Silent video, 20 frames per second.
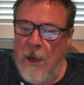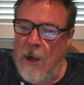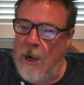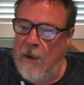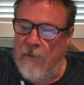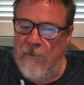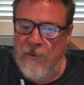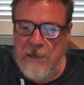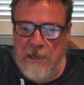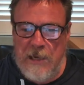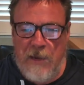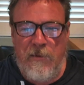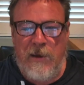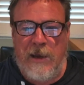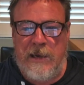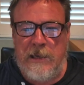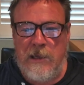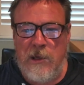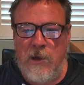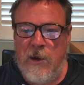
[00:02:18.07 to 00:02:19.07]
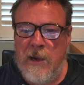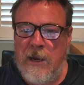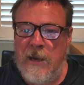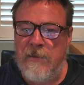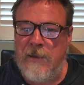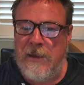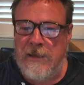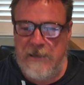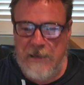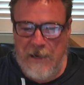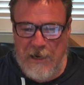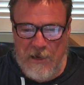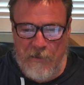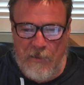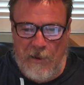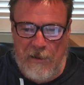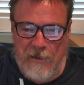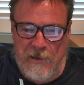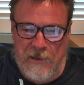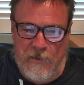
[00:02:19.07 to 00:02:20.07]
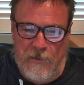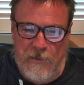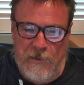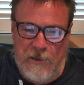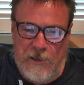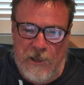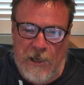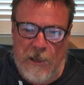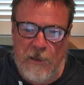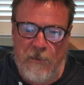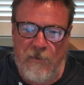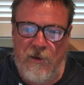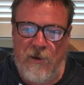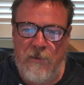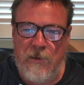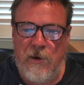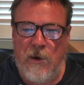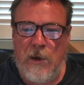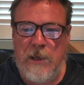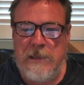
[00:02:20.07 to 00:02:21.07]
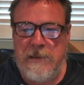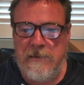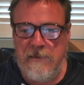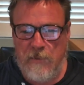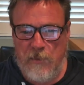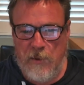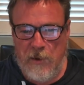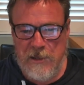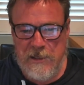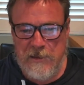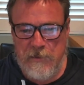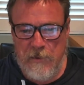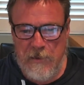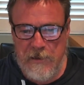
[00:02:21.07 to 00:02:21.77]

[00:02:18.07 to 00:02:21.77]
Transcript: I've never had a lawyer. That's out of balance with the Charter of Human Rights of a Person